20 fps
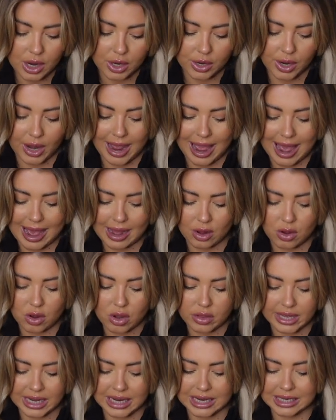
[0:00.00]
Now I
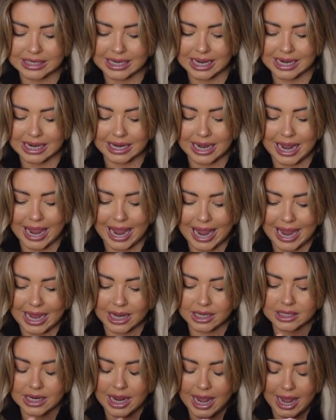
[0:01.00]
got this in an
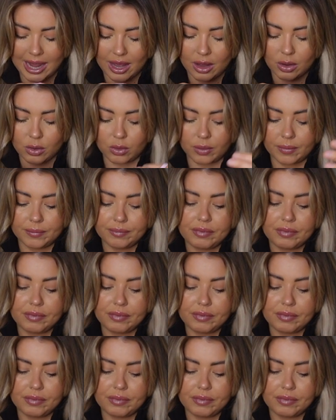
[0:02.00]
XL.